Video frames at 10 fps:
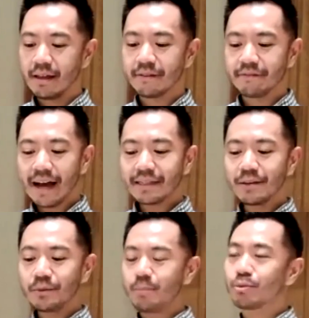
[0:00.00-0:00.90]
The fact
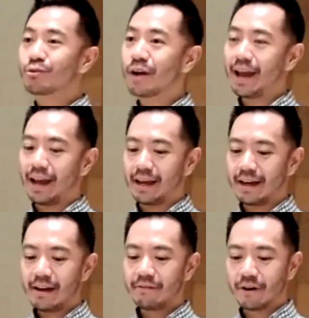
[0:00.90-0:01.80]
that we
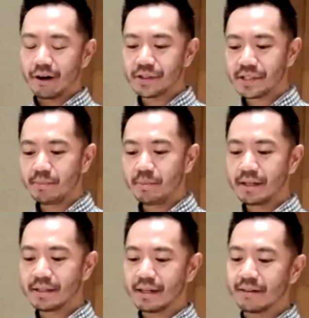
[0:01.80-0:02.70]
pray for our
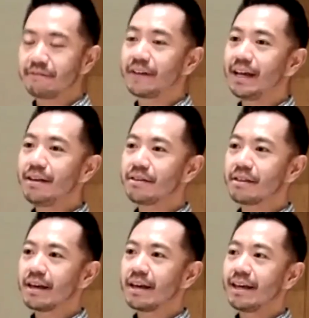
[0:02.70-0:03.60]
siblings in faith